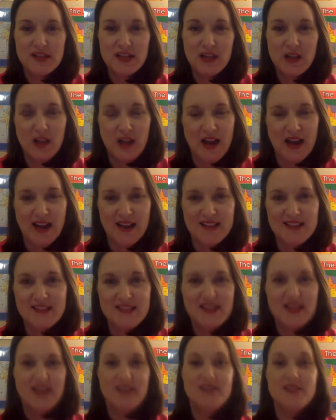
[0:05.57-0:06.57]
in class,
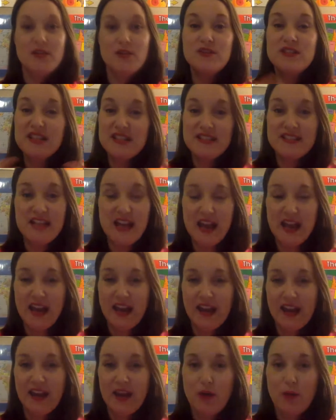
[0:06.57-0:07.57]
and so
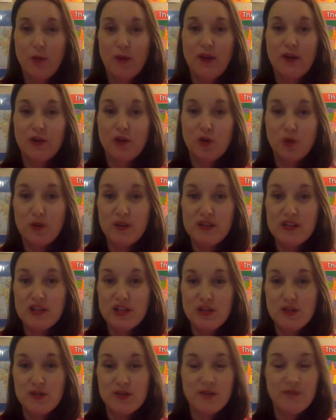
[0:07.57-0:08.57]
today we are going to
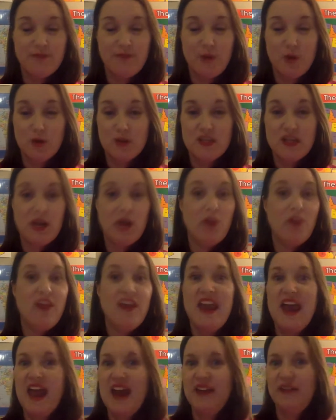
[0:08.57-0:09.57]
use a folk tale
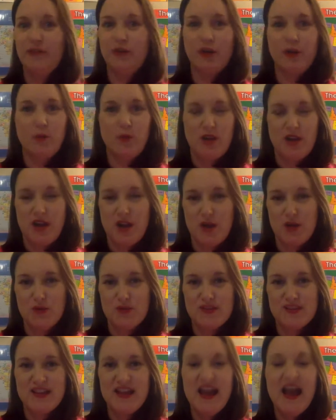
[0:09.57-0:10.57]
that everyone
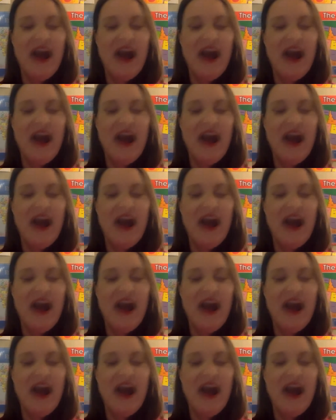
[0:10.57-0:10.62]
knows.